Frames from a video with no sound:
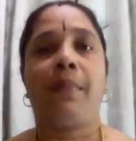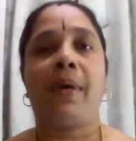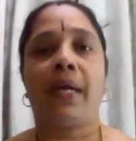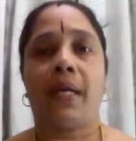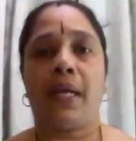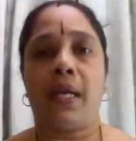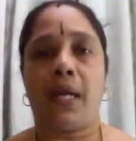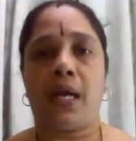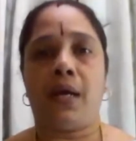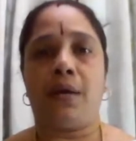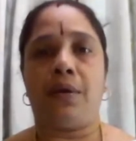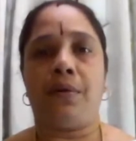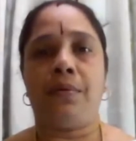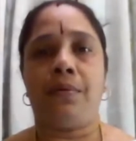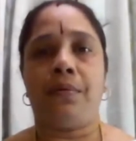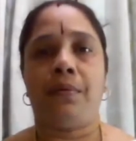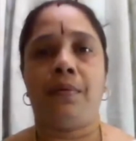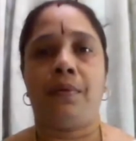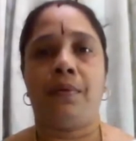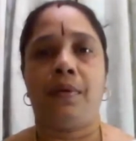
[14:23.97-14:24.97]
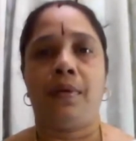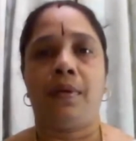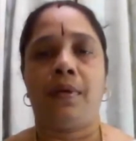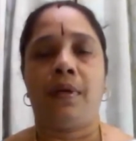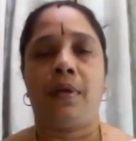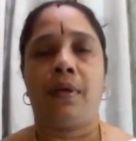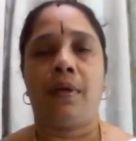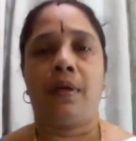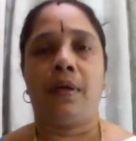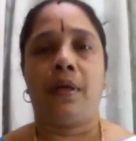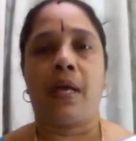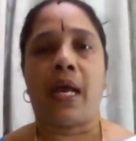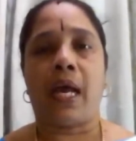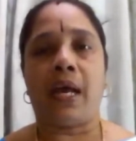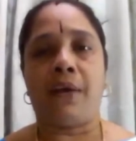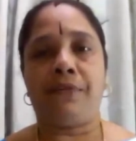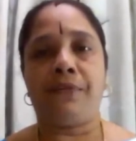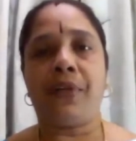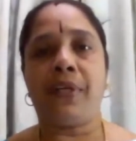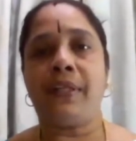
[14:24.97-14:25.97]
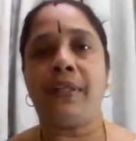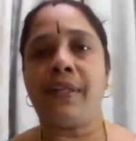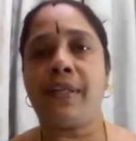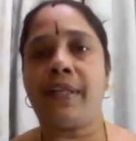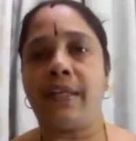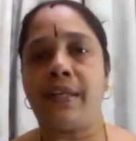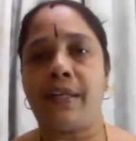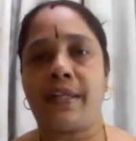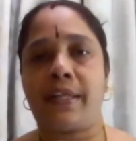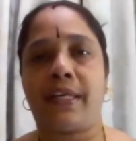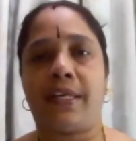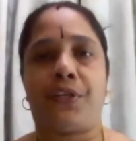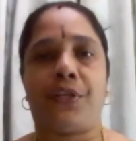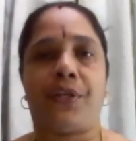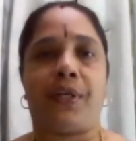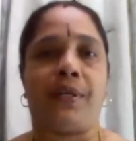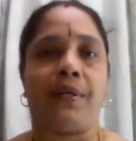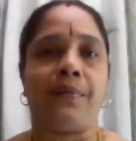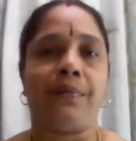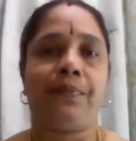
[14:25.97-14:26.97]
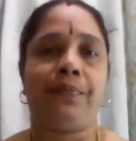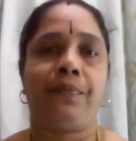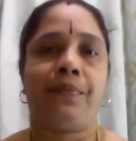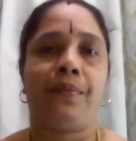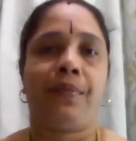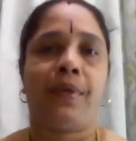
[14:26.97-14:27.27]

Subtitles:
But now, after this discussion,